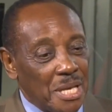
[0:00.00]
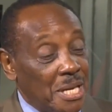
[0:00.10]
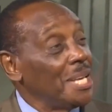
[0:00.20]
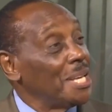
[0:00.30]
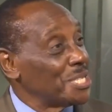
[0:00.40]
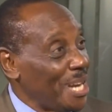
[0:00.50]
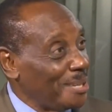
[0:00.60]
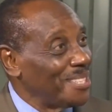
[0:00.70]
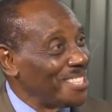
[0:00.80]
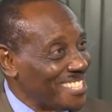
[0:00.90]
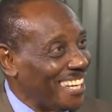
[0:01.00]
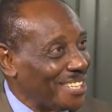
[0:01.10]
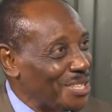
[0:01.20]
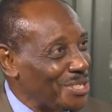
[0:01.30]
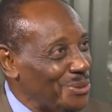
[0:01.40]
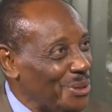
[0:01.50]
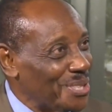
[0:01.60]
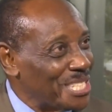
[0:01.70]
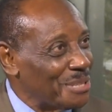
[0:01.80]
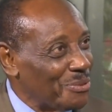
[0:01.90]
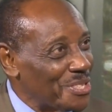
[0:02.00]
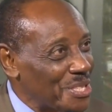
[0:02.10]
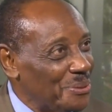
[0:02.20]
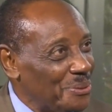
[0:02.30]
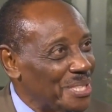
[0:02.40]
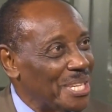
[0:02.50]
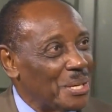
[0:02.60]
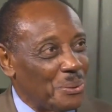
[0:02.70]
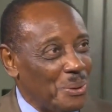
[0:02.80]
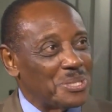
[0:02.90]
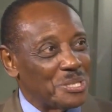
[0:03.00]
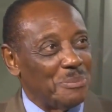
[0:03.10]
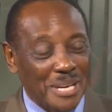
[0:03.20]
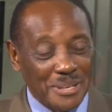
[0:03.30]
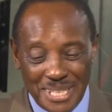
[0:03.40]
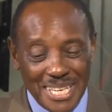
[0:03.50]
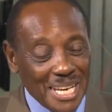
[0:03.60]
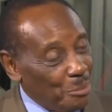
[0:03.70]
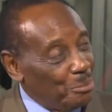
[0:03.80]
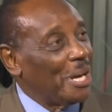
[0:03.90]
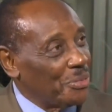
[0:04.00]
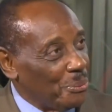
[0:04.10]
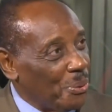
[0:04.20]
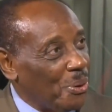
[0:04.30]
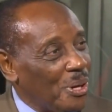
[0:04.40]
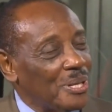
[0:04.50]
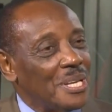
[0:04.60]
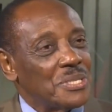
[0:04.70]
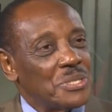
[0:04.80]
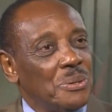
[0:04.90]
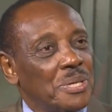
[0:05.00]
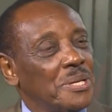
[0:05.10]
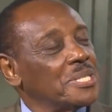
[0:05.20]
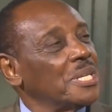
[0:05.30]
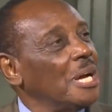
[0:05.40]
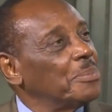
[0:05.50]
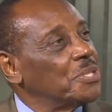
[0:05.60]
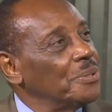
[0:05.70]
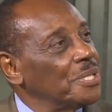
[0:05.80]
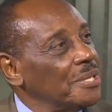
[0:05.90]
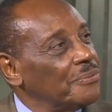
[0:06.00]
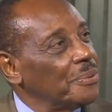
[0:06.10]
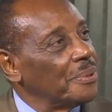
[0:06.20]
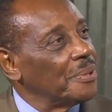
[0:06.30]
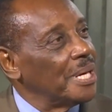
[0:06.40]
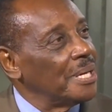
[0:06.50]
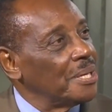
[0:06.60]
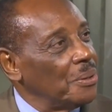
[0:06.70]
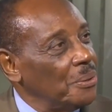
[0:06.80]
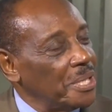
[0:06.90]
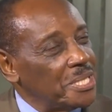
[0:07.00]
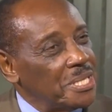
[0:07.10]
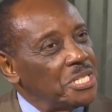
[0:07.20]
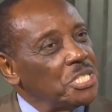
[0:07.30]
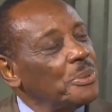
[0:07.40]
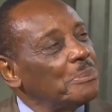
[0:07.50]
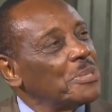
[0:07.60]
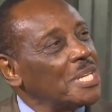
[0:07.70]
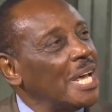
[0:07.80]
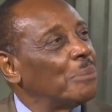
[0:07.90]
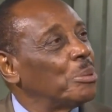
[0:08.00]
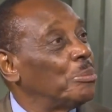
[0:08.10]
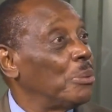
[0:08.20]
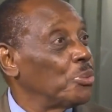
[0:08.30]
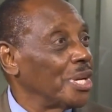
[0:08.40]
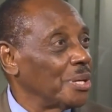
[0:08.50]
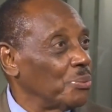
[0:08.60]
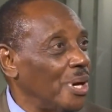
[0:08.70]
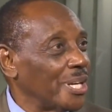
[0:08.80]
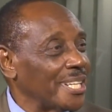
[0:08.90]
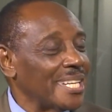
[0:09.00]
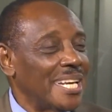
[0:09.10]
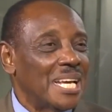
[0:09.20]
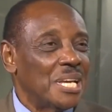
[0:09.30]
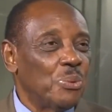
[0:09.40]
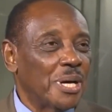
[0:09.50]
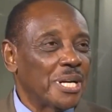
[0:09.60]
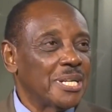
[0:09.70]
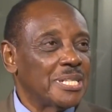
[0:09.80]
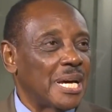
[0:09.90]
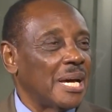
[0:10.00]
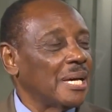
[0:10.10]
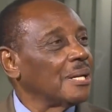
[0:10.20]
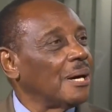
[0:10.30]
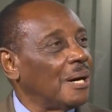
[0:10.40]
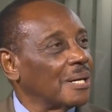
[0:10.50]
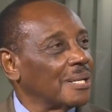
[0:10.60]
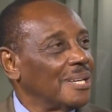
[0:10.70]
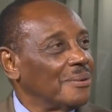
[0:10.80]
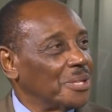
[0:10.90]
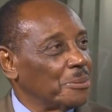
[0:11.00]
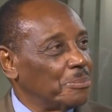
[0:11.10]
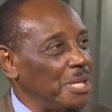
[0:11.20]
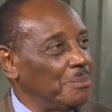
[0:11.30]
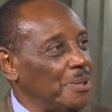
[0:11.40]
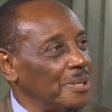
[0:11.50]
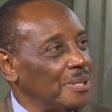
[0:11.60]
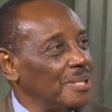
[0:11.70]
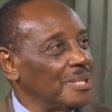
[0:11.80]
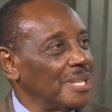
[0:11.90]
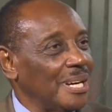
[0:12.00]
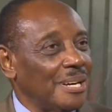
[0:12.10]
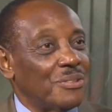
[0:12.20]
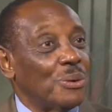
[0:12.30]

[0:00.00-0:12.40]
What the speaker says: he has not been silent, as you know, in some of his own quotes about it, about the wall. So here's an opportunity for an audience. And this is what Mr. Applebaum really wanted. He wanted a dialogue with the people of the